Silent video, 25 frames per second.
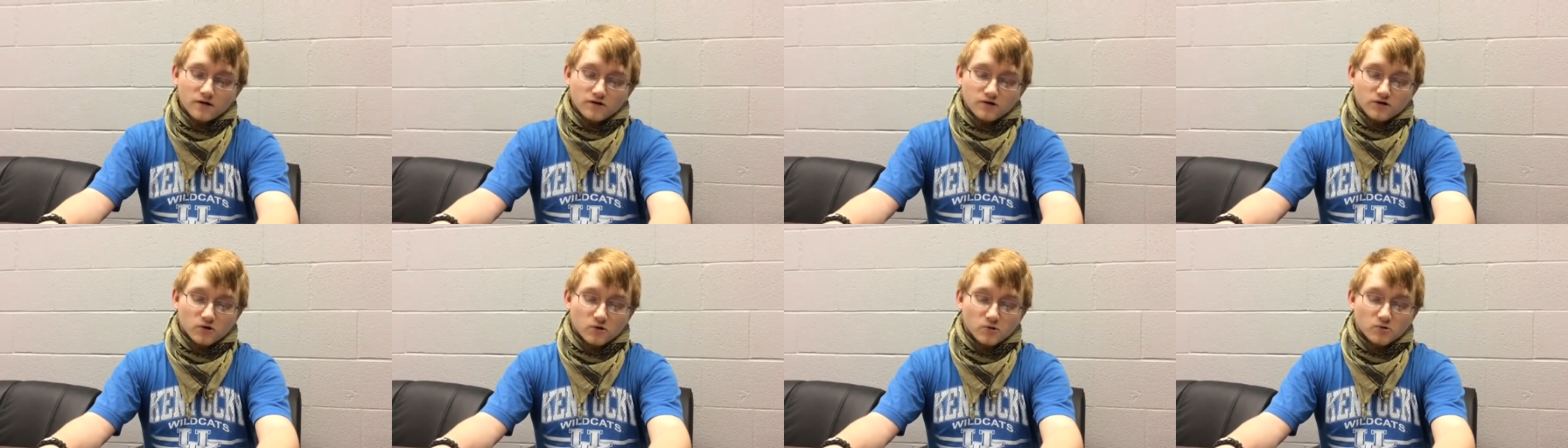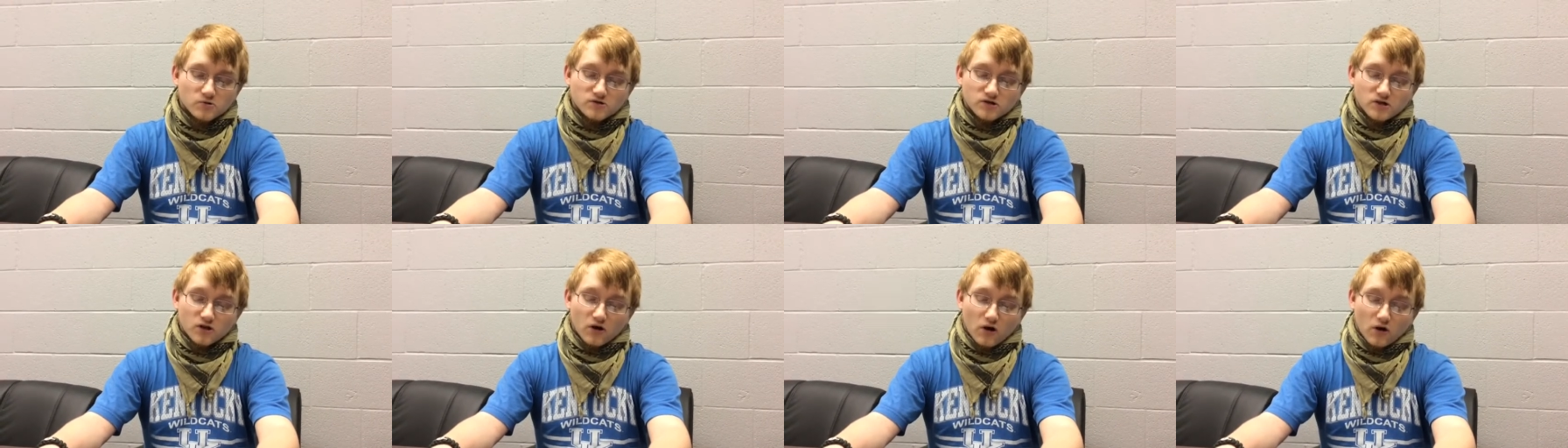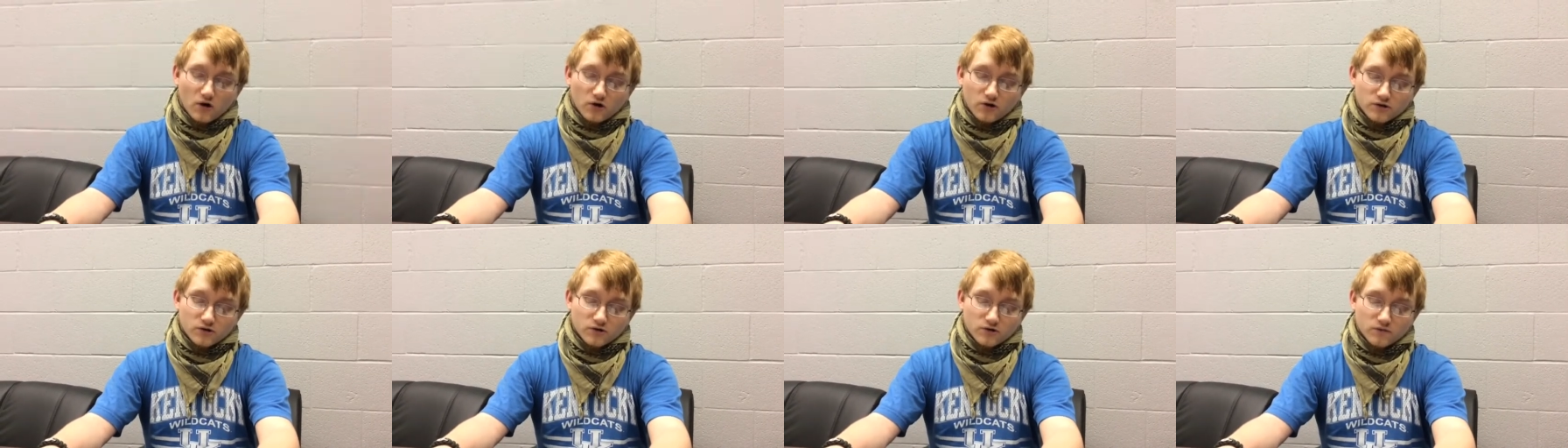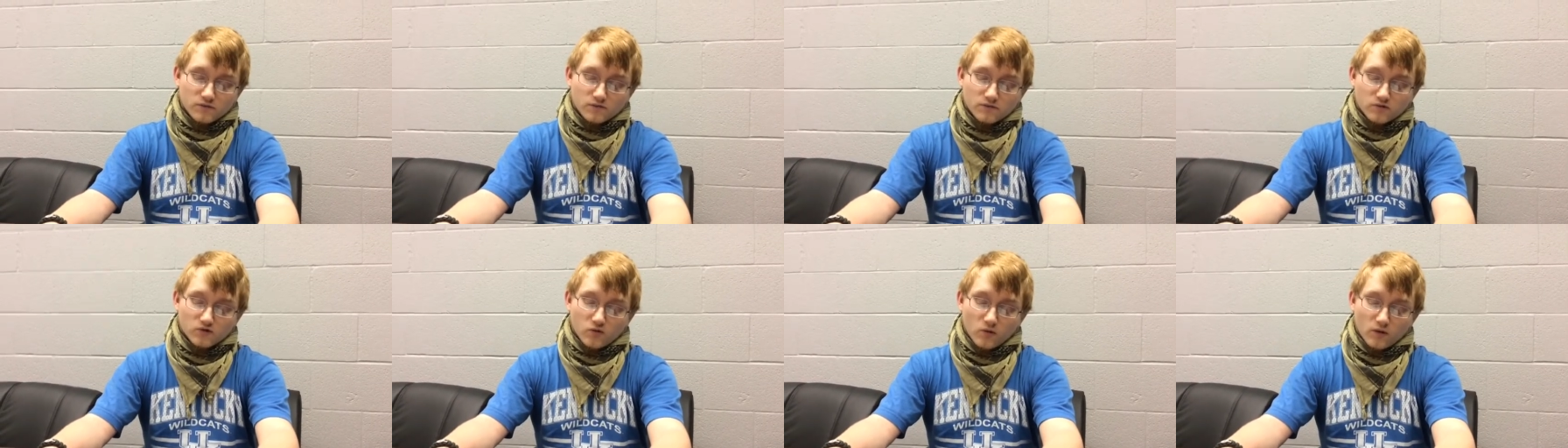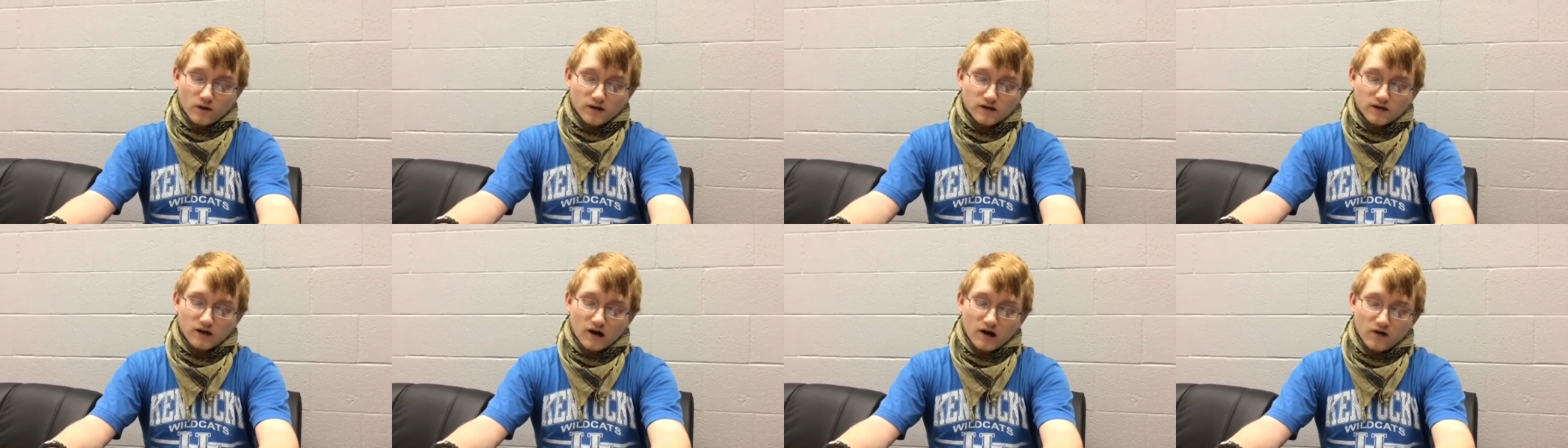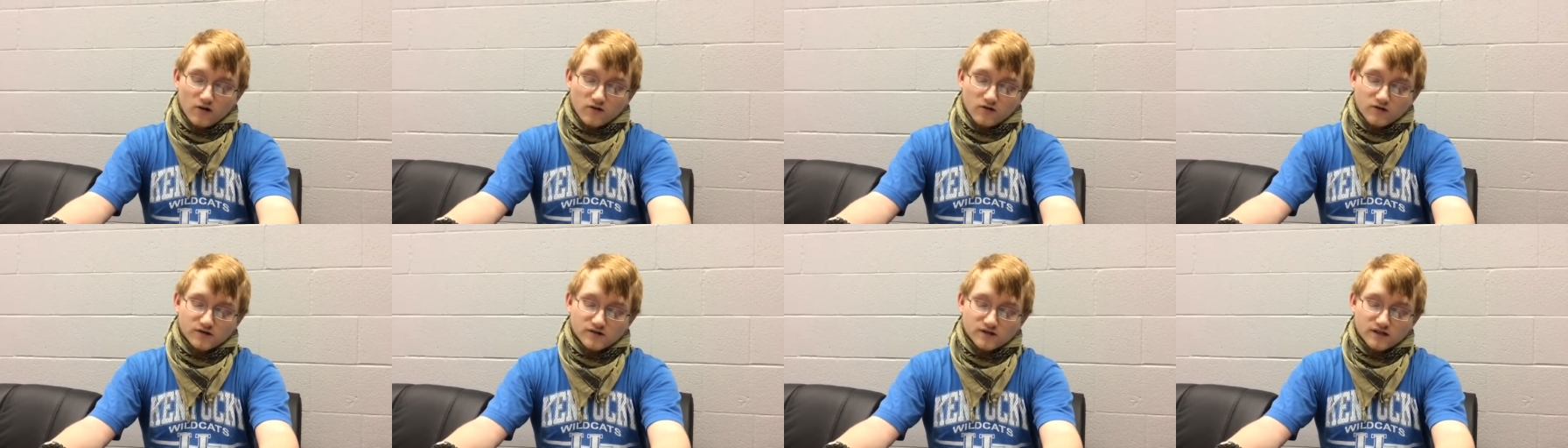Dues are
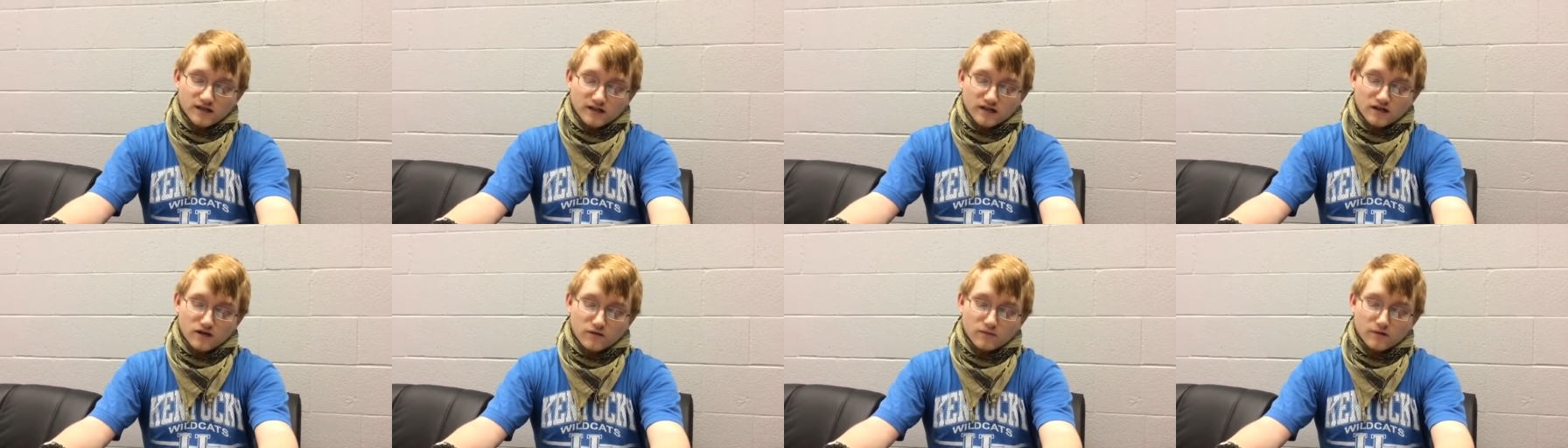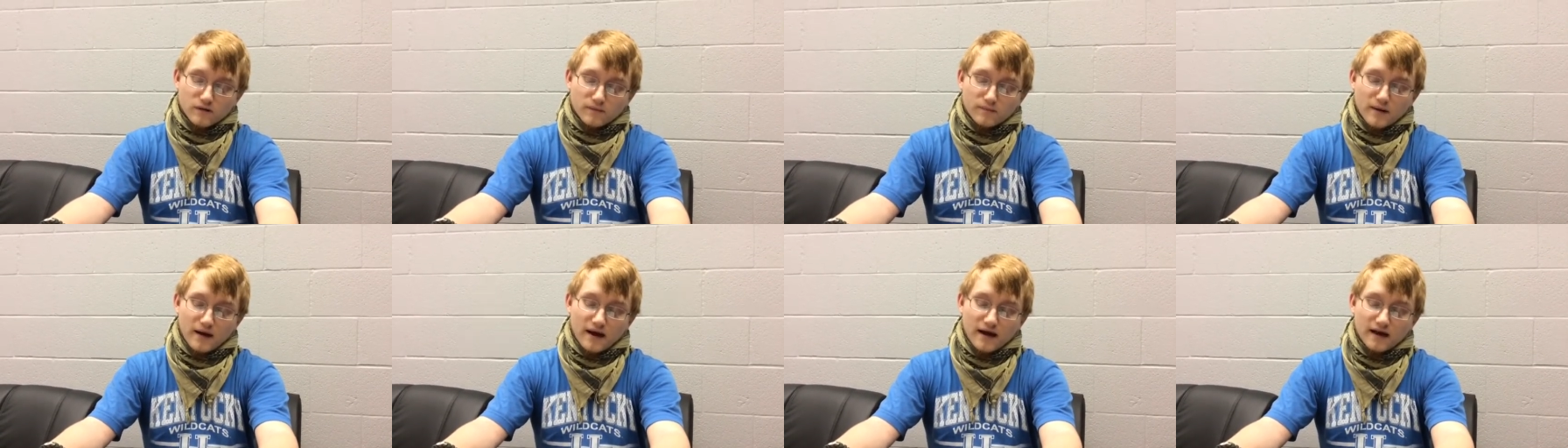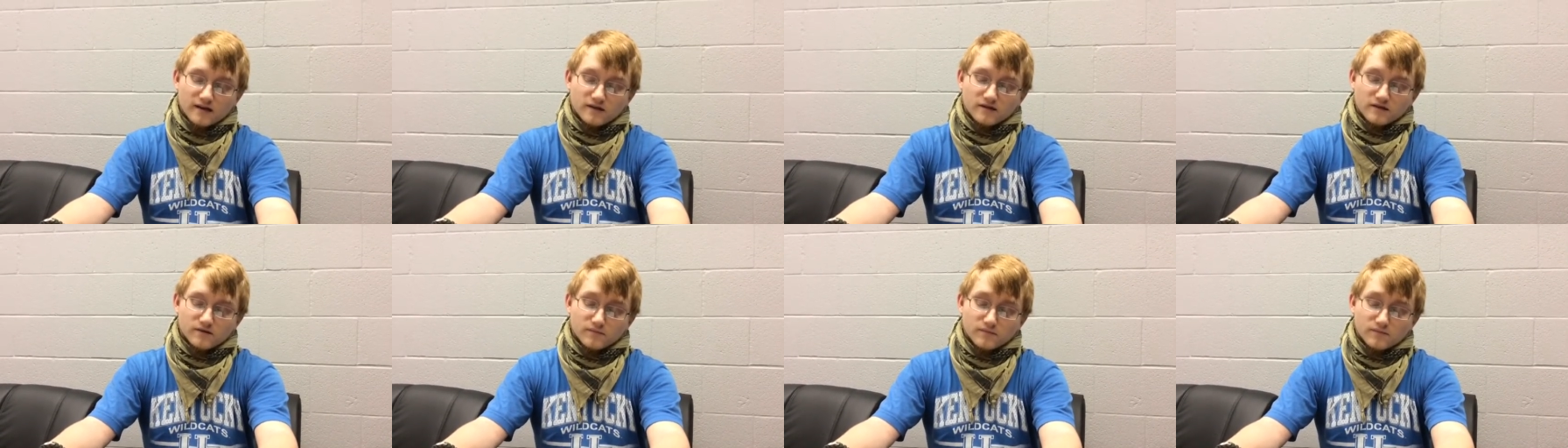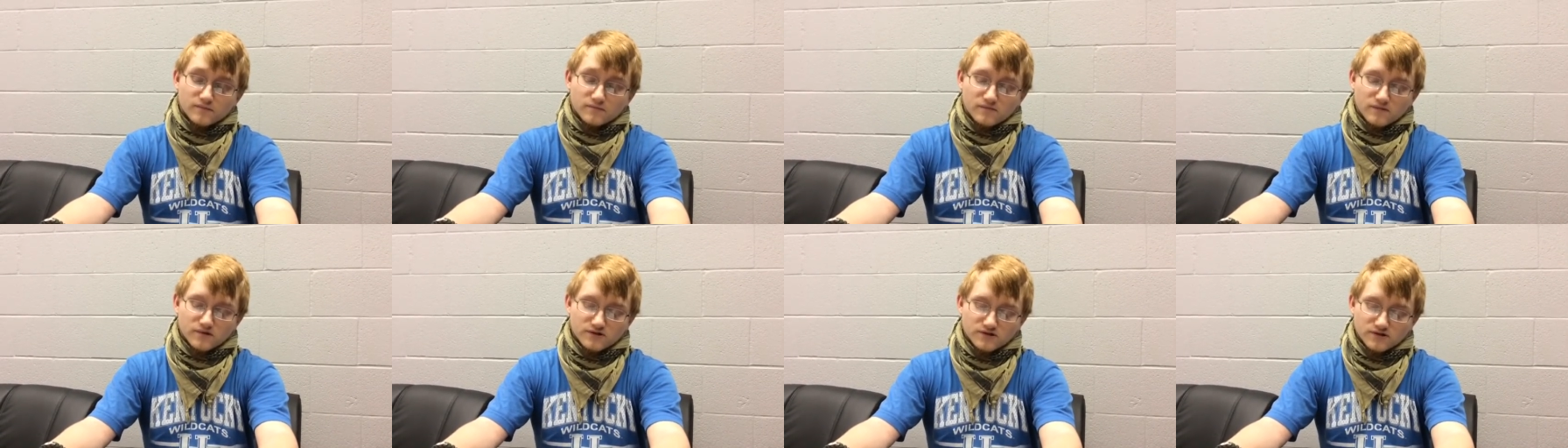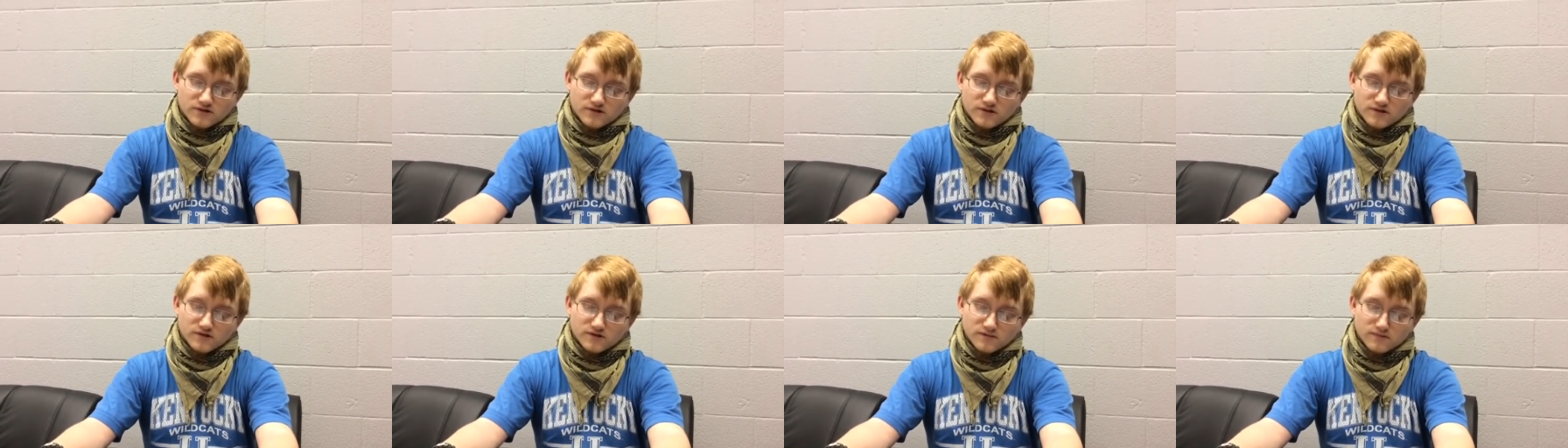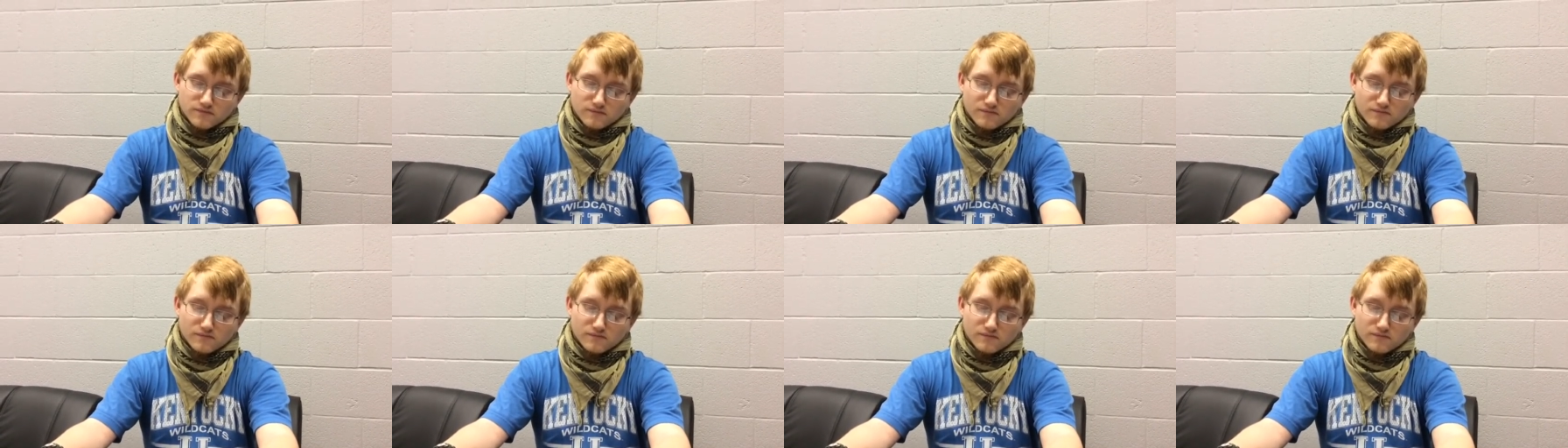$20 and can be paid to Mrs.